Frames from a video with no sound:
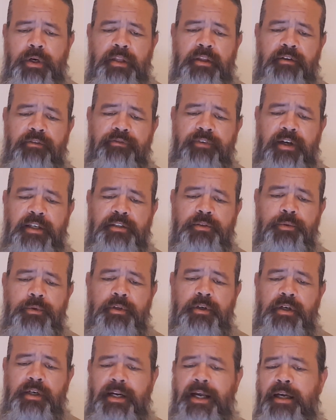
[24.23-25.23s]
in the face with
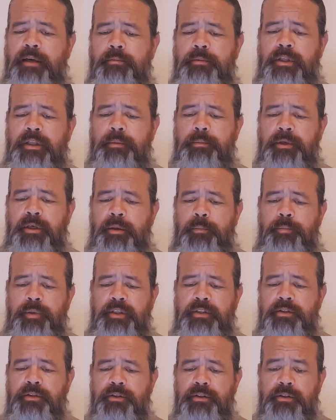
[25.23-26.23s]
their 9mm
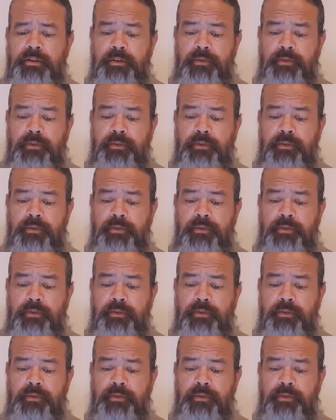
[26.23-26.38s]
pistols to